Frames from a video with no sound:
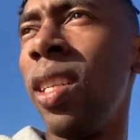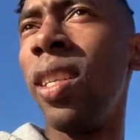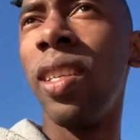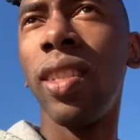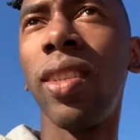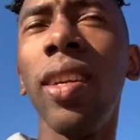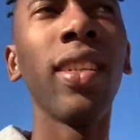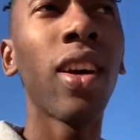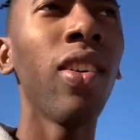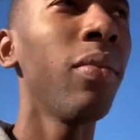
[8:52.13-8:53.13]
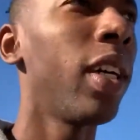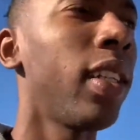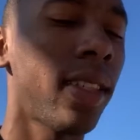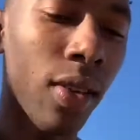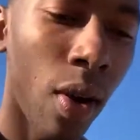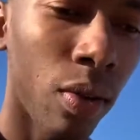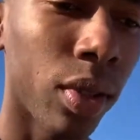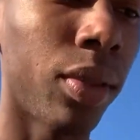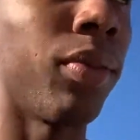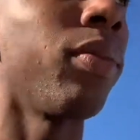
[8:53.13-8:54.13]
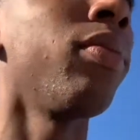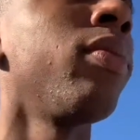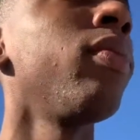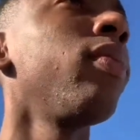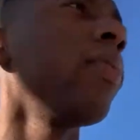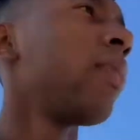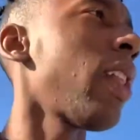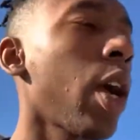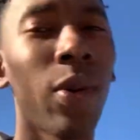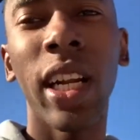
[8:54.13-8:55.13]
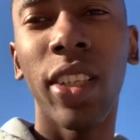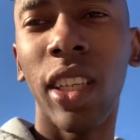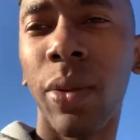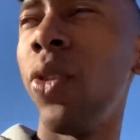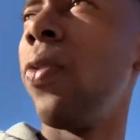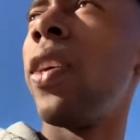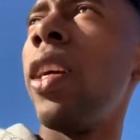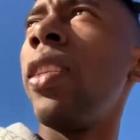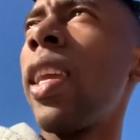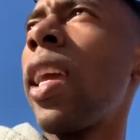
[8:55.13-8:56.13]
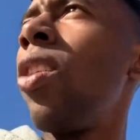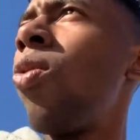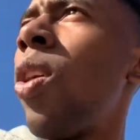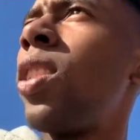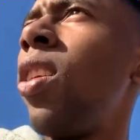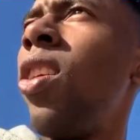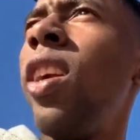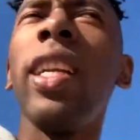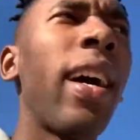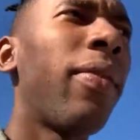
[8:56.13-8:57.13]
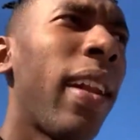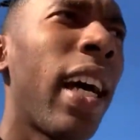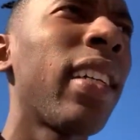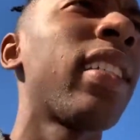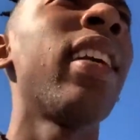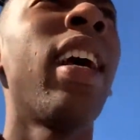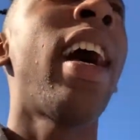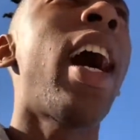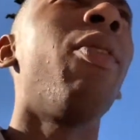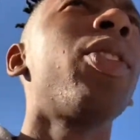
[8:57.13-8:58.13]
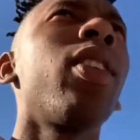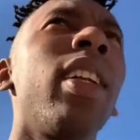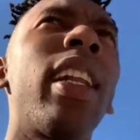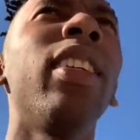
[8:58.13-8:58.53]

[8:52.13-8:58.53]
The sun is out, but it's cold. Like when I just moved here. If you cannot watch the earlier vlogs, I was looking a little